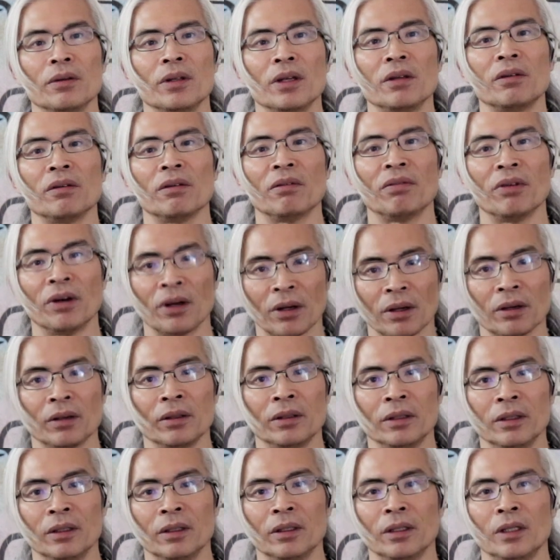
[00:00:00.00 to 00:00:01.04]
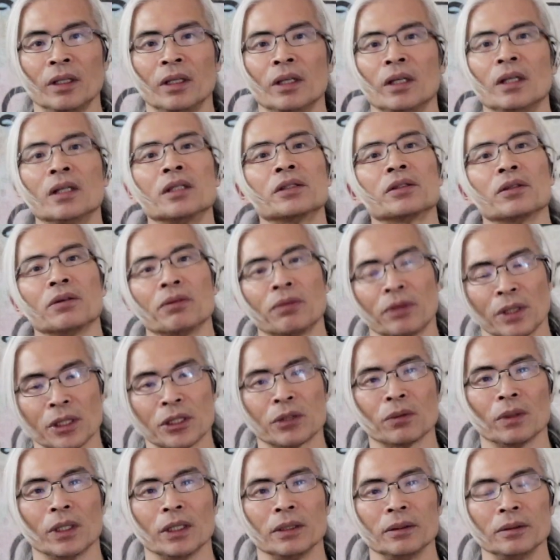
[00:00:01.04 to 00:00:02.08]
need to follow. So
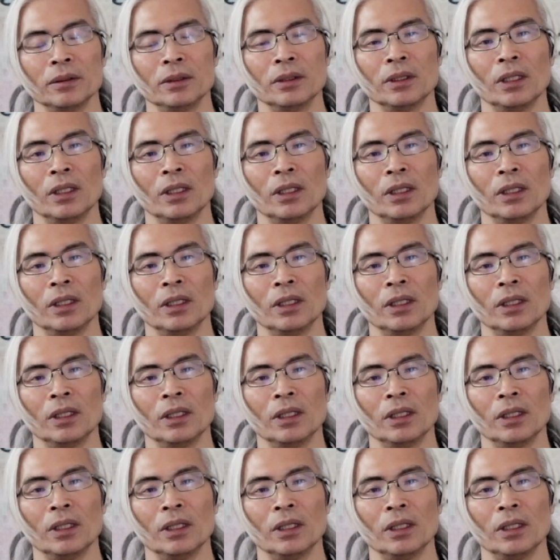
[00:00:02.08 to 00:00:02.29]
first one,